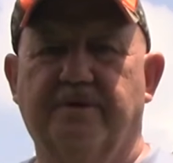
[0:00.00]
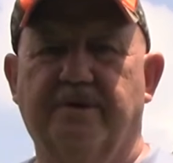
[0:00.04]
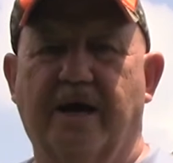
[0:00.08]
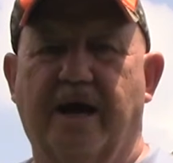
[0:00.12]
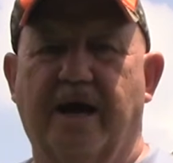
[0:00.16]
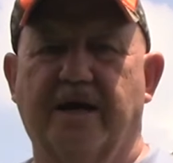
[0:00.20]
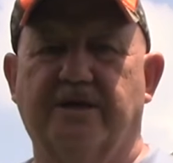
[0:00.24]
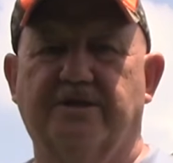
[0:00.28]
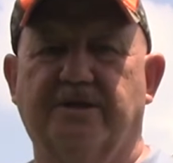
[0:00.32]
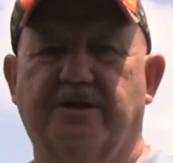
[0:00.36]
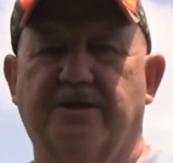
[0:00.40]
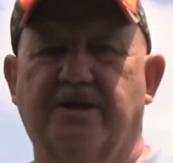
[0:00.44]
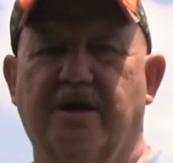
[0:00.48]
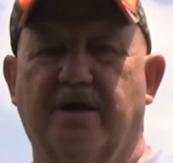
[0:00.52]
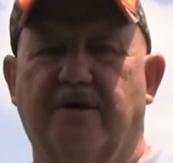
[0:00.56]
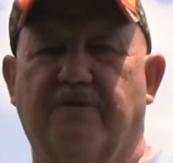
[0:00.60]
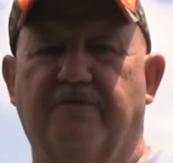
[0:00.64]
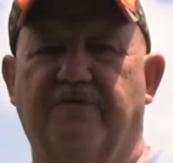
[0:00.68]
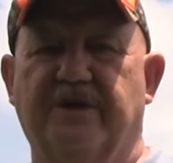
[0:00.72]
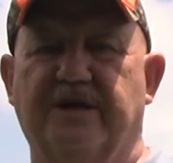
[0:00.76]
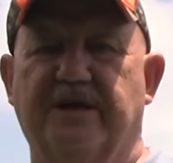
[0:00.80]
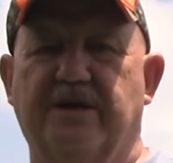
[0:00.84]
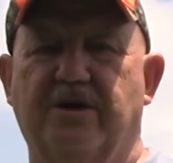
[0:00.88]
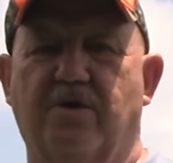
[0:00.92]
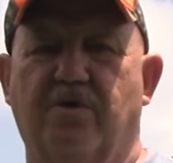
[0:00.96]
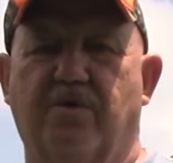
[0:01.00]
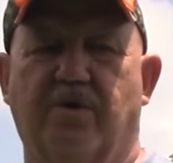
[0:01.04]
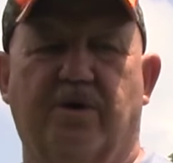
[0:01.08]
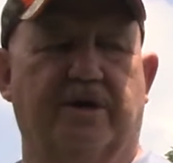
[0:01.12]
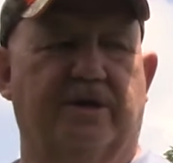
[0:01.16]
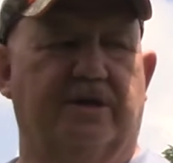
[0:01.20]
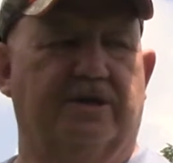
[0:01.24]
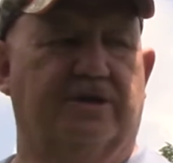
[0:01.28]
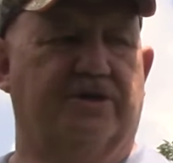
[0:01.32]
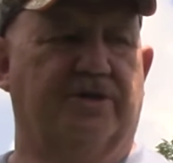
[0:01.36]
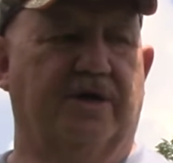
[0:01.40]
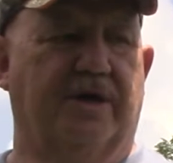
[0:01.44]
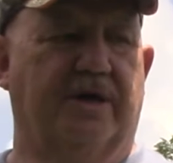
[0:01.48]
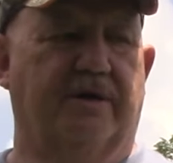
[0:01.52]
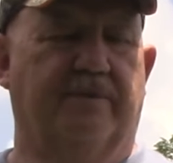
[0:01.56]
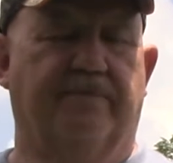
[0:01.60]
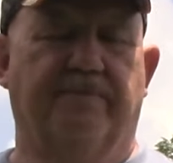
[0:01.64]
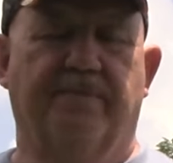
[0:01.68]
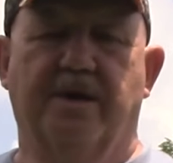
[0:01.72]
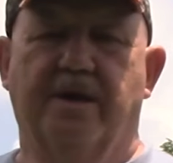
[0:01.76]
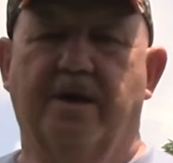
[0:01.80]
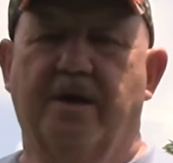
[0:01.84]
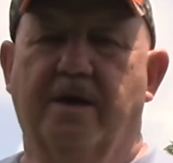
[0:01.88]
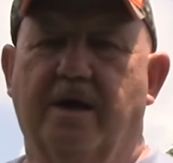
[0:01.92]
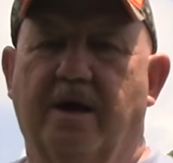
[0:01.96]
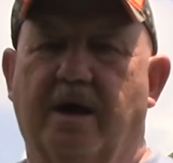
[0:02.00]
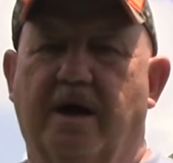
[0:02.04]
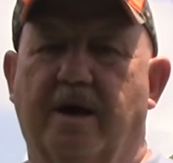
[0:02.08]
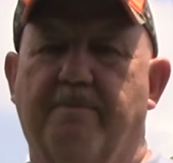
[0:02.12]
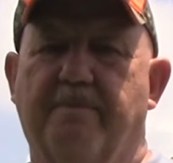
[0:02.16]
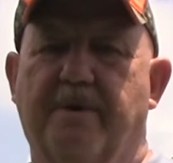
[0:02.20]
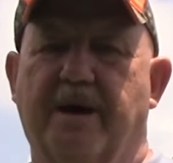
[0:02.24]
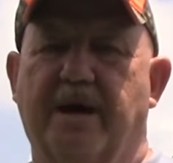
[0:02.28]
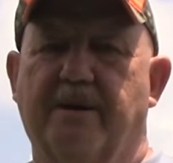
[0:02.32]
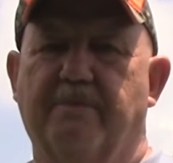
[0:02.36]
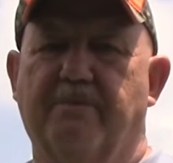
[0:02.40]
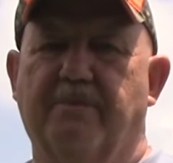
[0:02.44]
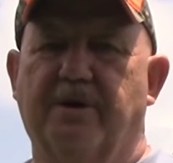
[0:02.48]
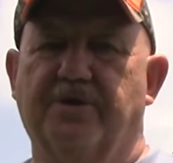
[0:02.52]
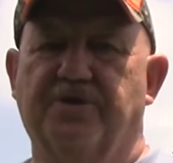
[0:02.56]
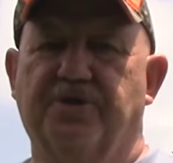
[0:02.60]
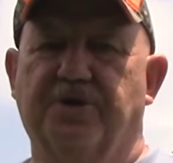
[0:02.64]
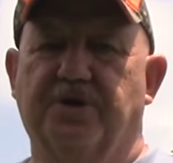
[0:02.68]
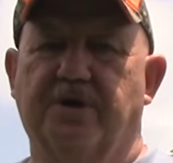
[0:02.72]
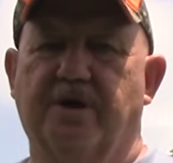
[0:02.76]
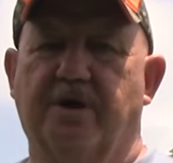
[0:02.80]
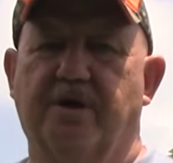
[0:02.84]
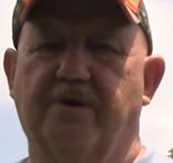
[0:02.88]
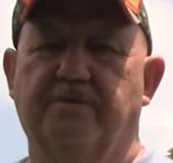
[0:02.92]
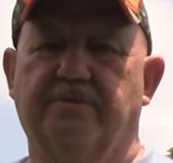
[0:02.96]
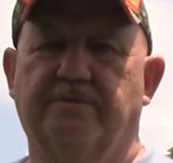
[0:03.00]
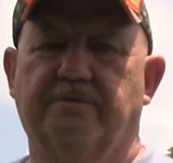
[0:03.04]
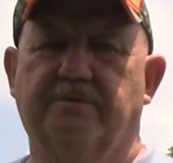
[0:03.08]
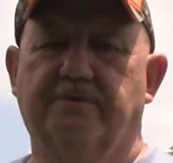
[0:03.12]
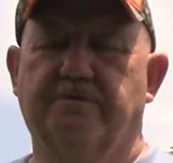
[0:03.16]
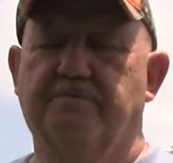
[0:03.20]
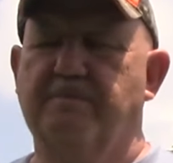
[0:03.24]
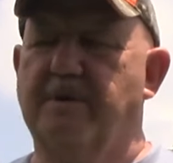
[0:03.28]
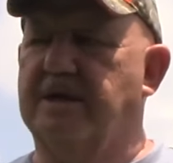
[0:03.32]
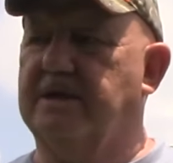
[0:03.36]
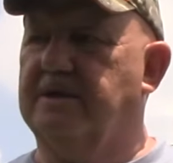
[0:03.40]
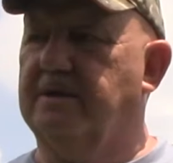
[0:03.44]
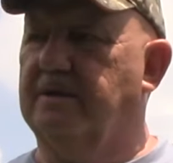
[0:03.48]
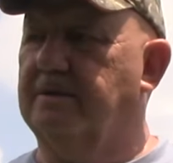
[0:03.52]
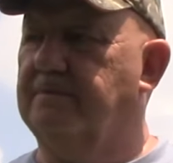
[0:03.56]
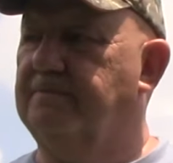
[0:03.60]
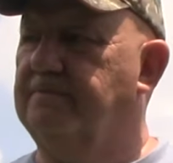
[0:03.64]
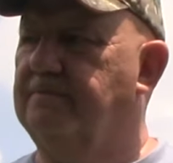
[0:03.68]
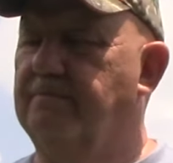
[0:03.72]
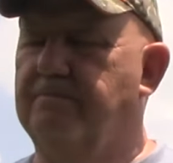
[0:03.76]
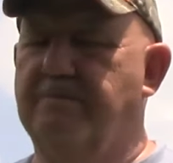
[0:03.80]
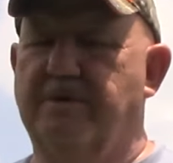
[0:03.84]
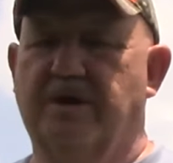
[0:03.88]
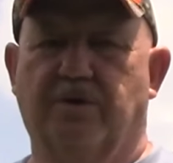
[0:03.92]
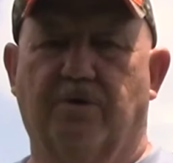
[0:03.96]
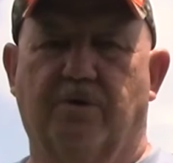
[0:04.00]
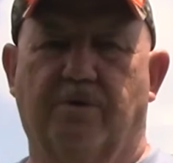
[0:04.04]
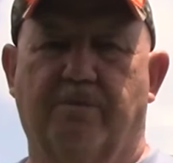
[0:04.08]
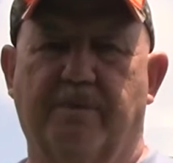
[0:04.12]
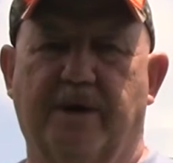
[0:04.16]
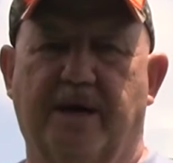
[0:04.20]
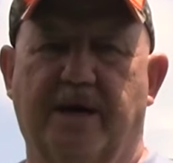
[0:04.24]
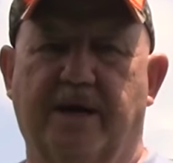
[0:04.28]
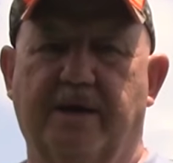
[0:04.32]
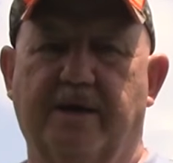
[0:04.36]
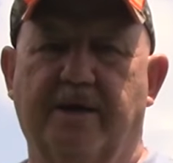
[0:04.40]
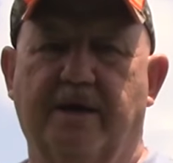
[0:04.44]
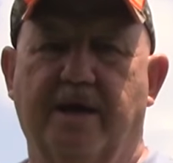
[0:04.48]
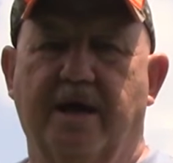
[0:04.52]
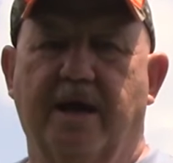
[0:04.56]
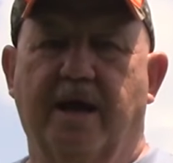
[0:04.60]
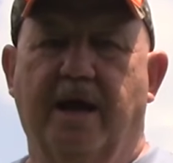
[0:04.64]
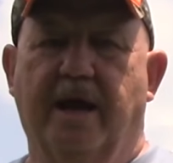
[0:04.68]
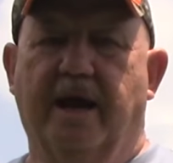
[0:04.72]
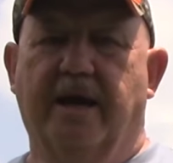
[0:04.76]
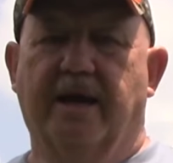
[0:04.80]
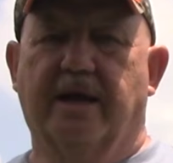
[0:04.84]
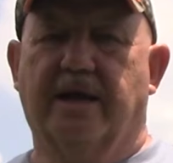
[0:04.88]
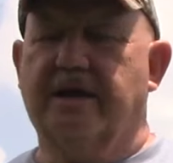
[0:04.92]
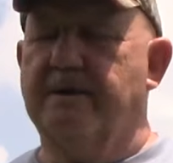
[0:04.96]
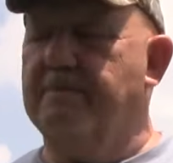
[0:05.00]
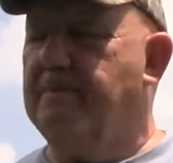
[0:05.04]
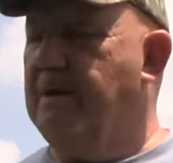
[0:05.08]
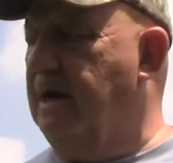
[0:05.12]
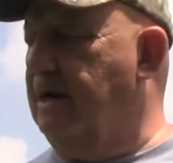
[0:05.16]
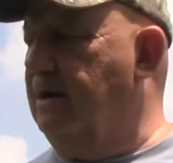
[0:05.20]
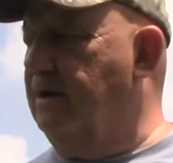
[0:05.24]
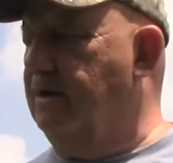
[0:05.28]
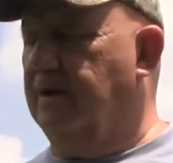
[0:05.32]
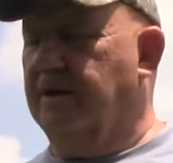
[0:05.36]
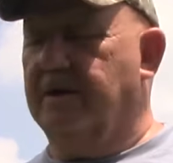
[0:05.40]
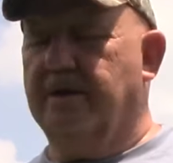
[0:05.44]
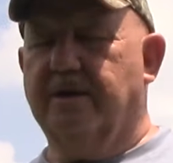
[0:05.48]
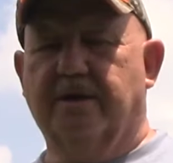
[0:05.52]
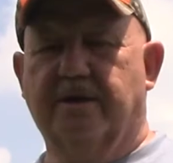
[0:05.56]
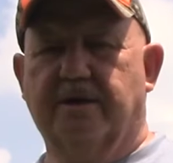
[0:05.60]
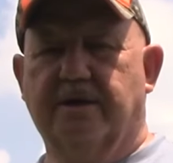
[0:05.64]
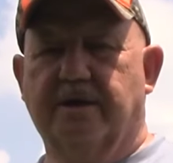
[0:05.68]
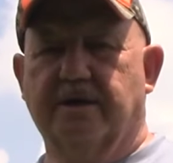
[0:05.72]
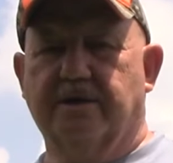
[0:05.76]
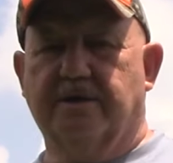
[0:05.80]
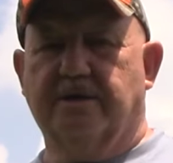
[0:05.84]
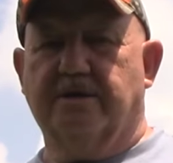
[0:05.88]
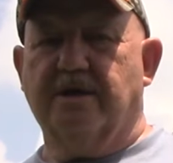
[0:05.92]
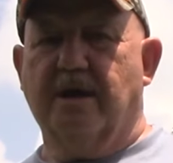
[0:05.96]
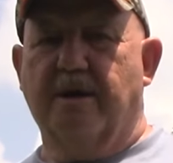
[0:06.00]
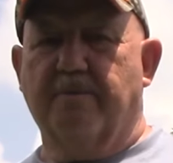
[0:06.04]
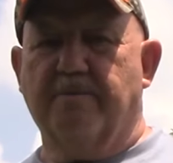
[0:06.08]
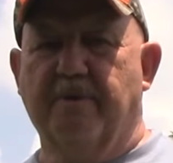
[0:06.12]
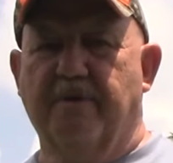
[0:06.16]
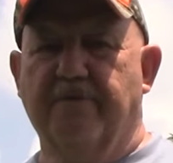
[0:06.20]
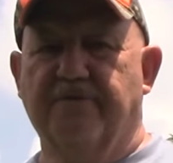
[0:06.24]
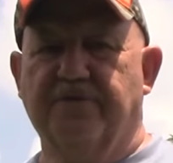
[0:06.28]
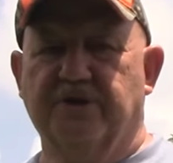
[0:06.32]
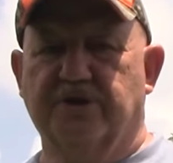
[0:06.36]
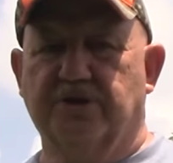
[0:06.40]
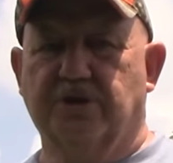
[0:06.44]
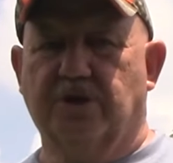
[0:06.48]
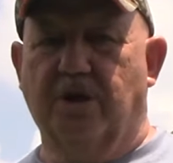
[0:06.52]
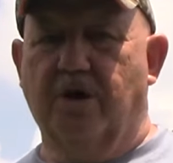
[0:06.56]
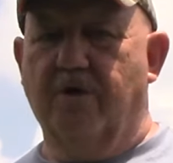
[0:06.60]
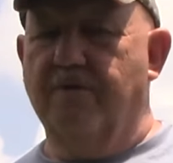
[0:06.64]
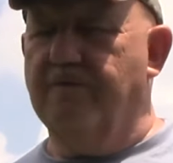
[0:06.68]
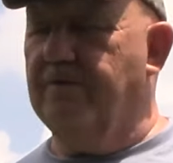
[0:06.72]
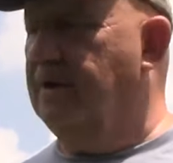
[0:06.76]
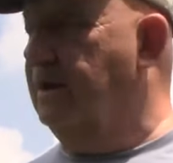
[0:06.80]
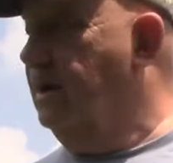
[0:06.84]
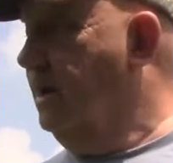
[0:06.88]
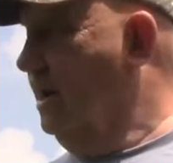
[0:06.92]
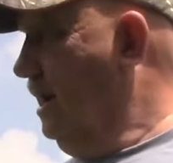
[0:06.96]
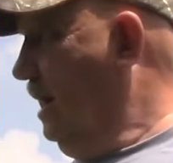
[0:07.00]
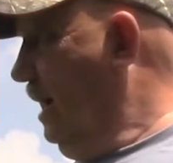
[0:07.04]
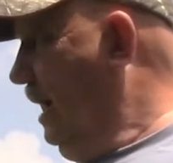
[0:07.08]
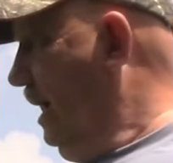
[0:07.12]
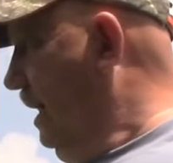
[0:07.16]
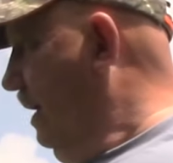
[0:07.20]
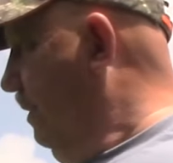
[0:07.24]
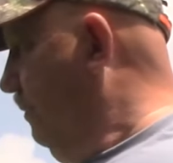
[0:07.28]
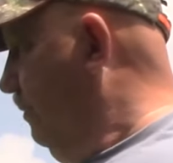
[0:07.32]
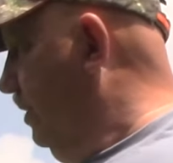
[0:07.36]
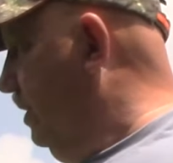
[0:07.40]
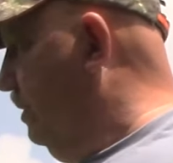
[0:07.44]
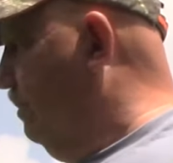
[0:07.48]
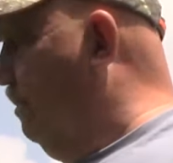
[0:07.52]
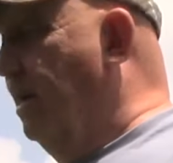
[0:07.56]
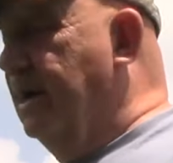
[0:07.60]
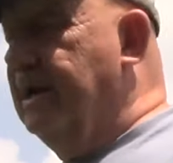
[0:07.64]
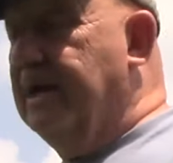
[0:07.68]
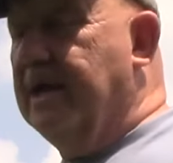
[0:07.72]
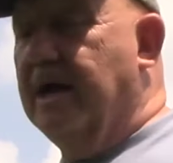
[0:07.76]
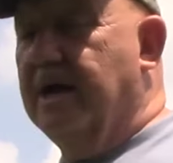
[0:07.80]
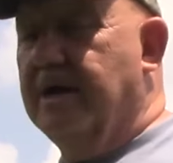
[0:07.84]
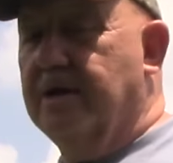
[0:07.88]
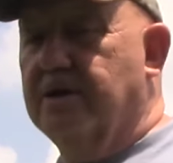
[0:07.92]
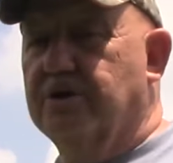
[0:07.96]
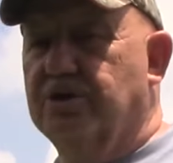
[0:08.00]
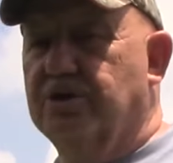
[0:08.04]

actually done a video on this thing about a month ago, about the middle of May, and I come out here and cut the top off this clover, and I wanted to bring you out here and